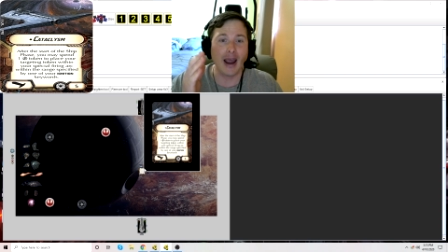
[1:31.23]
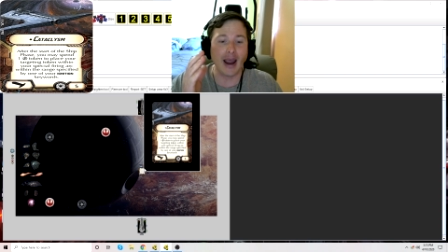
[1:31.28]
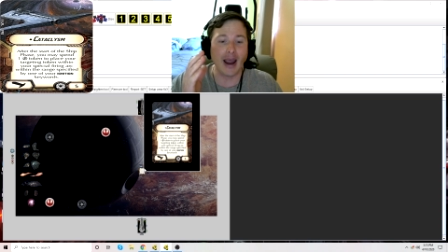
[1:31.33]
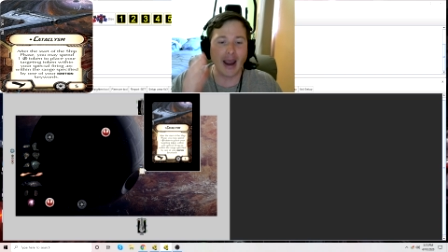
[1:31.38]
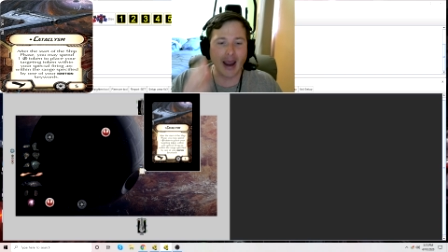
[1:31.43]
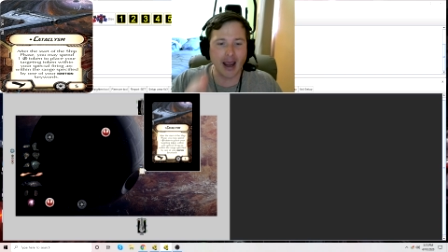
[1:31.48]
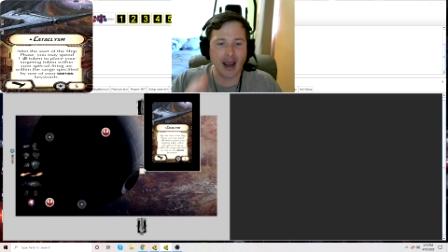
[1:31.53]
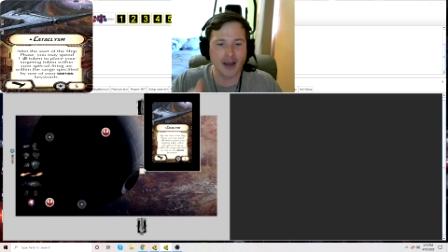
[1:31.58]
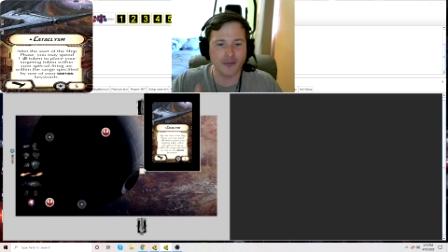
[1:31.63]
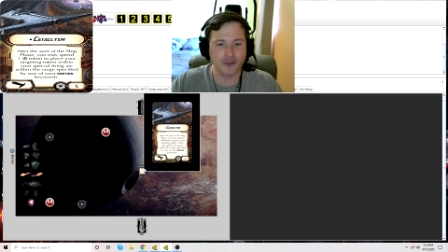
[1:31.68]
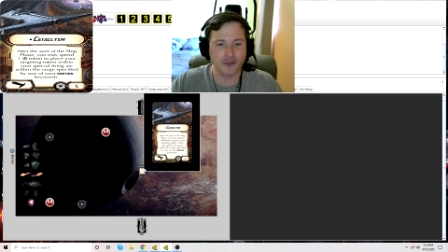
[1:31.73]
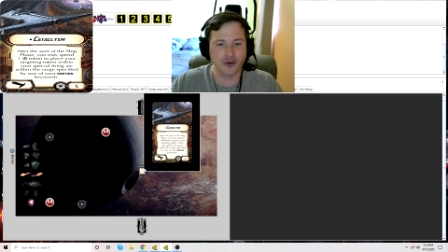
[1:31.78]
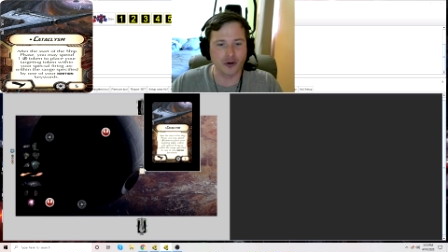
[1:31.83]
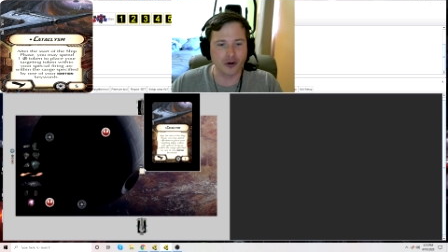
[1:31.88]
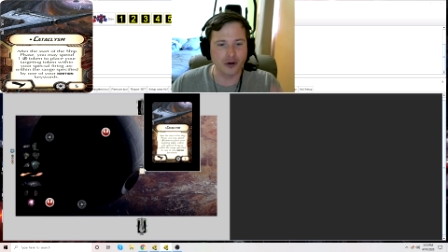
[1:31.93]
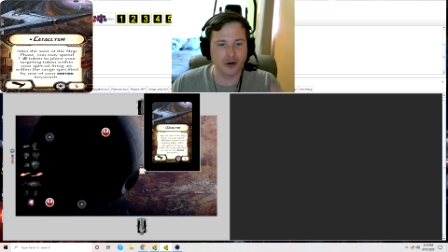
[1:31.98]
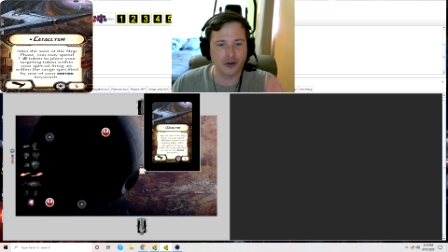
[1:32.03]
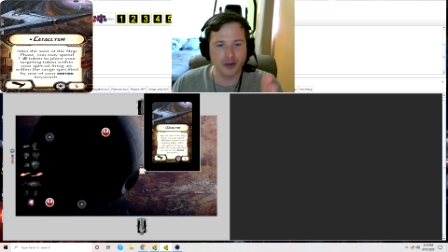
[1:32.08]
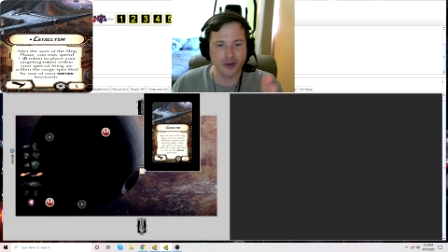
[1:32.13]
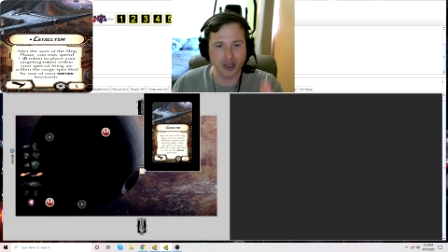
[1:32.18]

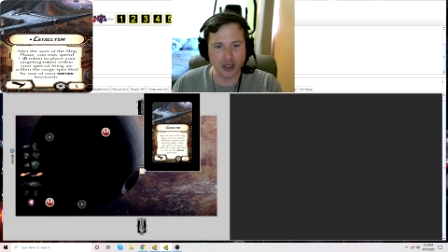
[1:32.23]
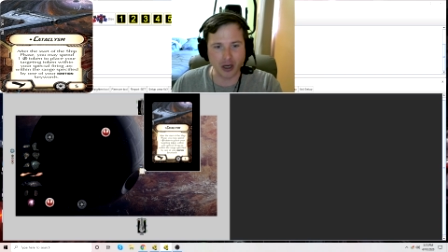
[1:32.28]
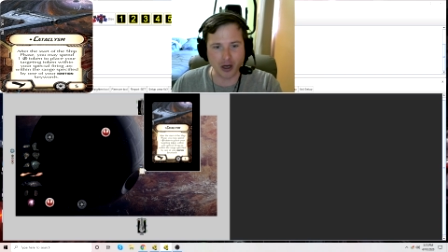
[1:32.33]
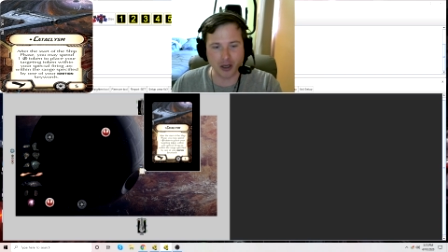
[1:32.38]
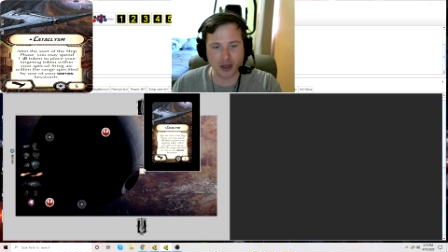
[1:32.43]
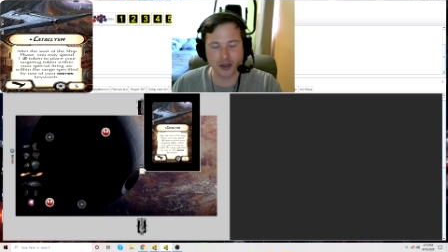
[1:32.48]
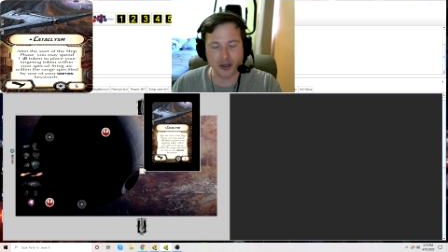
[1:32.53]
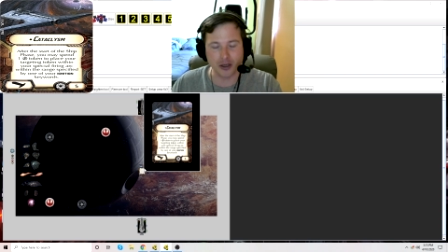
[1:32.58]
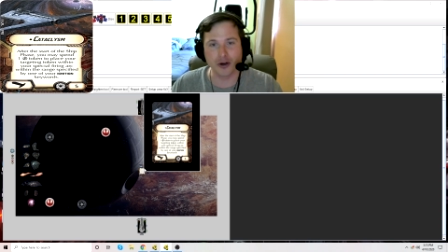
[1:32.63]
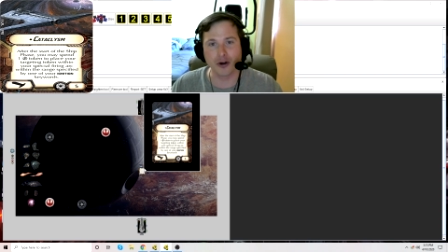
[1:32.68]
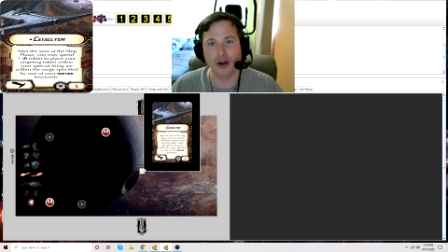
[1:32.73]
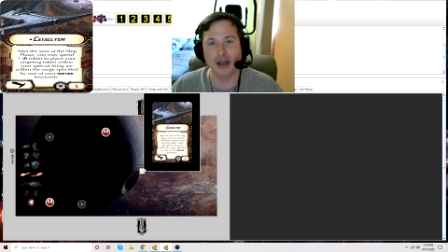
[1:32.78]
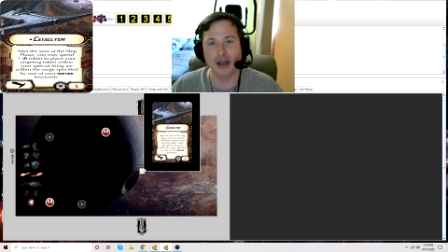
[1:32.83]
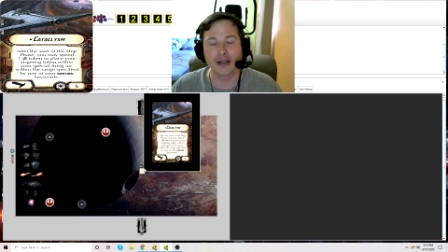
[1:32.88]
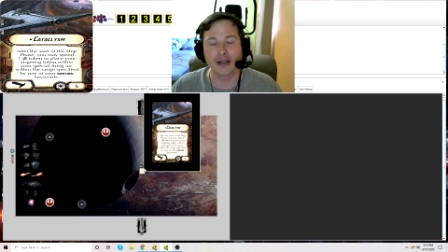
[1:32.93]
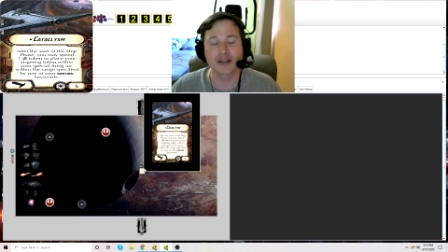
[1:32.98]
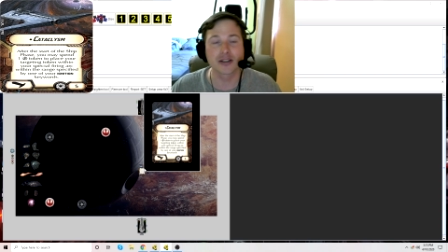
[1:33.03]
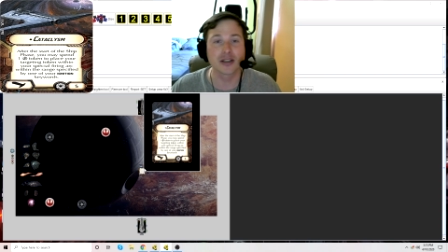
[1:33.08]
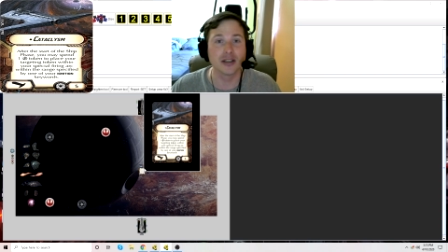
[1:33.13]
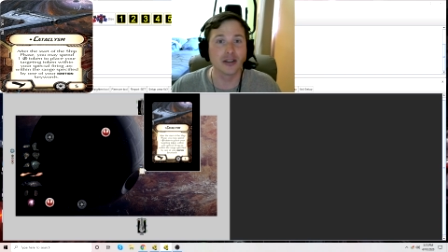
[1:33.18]
after the onager
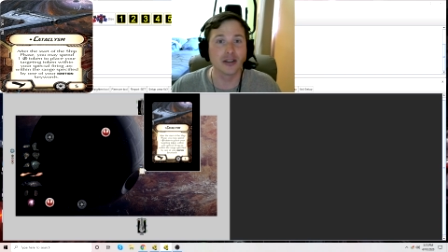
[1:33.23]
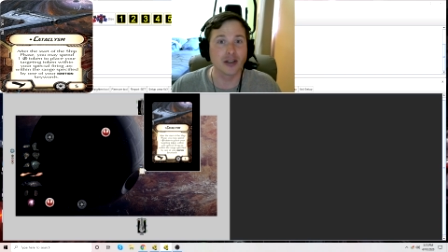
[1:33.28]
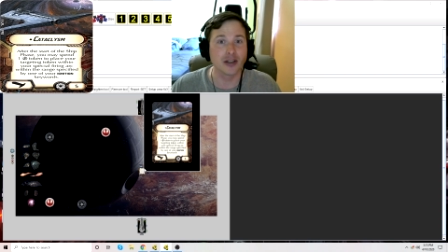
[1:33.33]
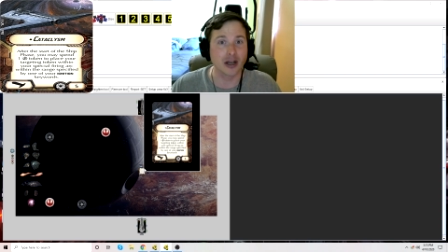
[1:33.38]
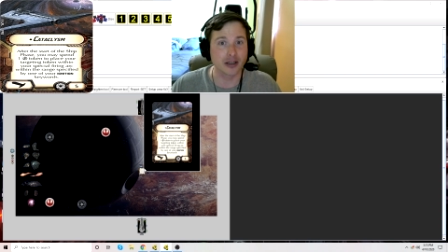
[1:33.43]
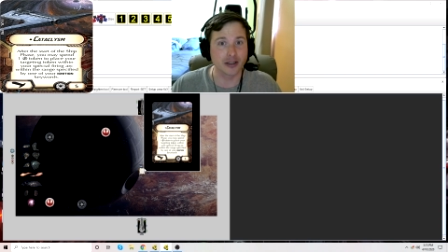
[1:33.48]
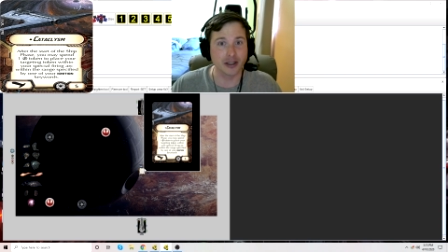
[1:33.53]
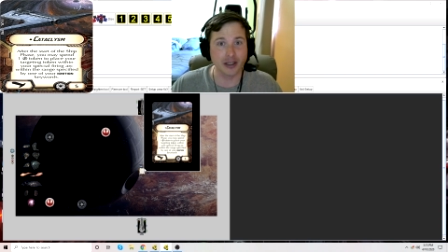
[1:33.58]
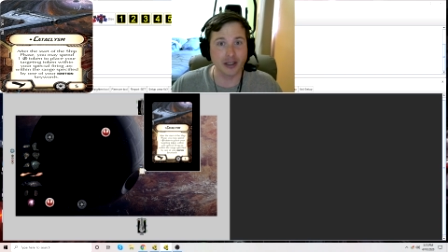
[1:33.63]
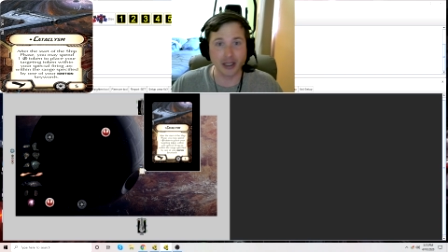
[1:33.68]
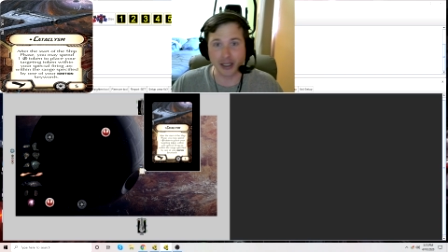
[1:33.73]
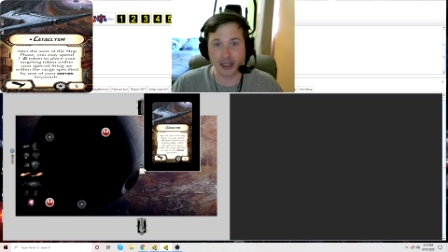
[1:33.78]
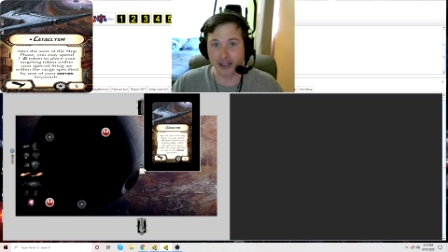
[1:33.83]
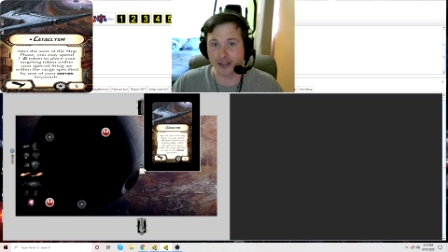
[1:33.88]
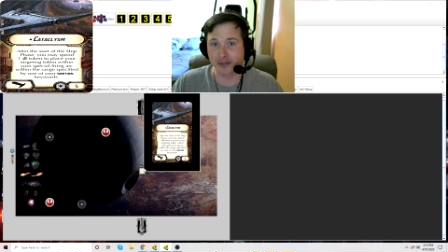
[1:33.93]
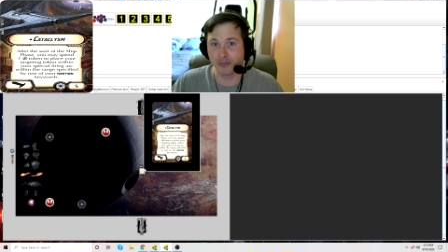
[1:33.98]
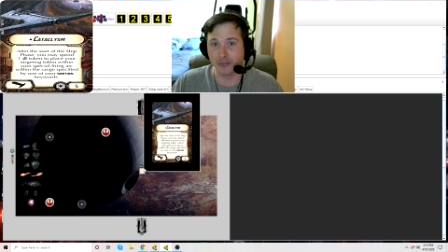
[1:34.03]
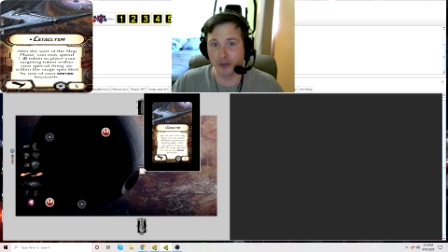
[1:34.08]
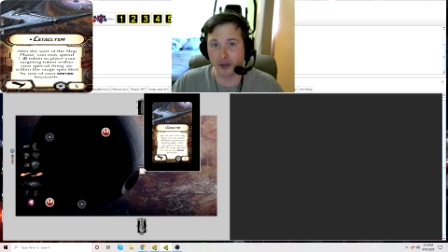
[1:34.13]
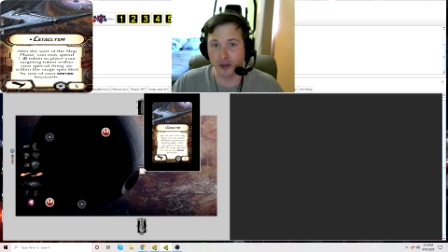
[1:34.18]
has conducted
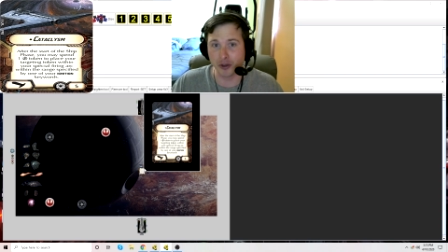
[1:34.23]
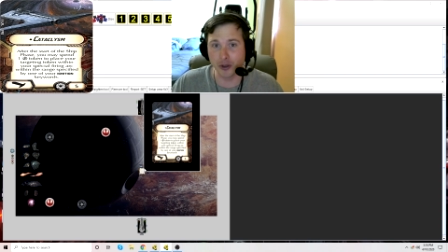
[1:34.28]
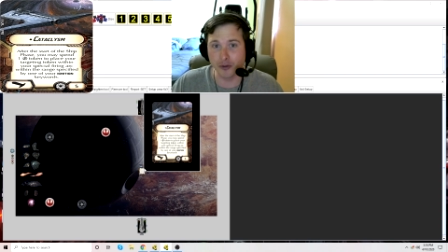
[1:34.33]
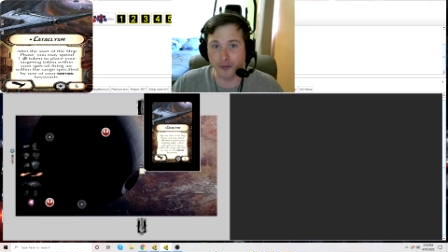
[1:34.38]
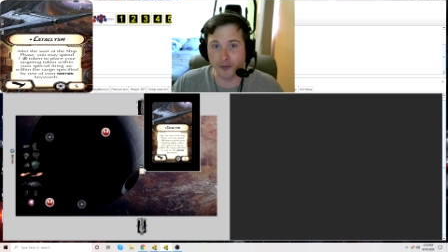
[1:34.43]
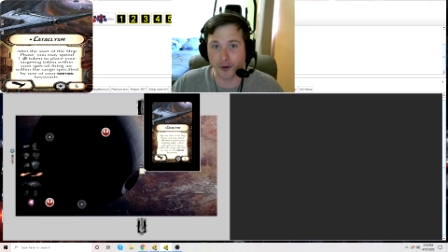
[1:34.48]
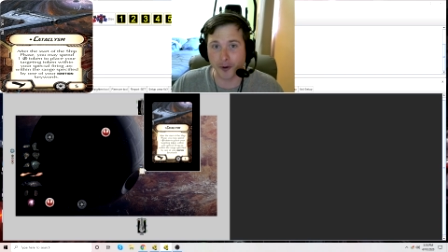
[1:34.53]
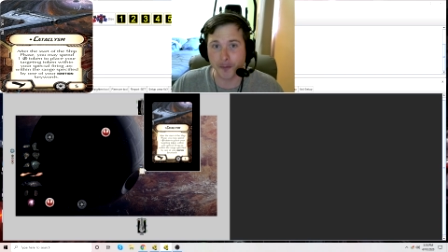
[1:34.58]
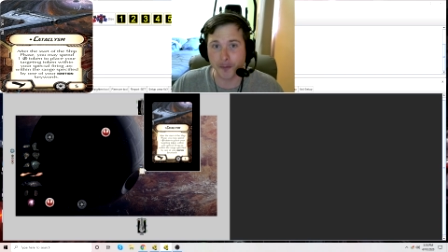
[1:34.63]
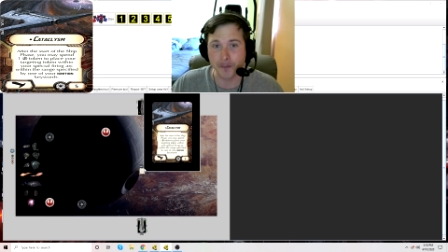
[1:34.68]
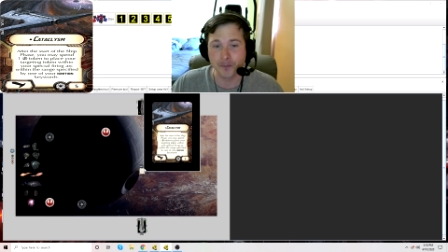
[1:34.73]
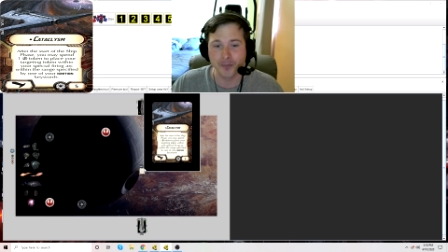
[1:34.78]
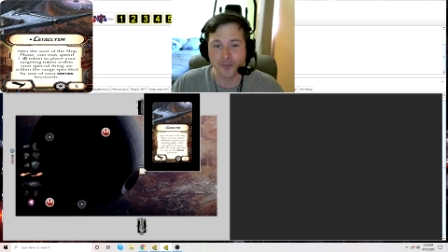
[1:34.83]
its maneuver.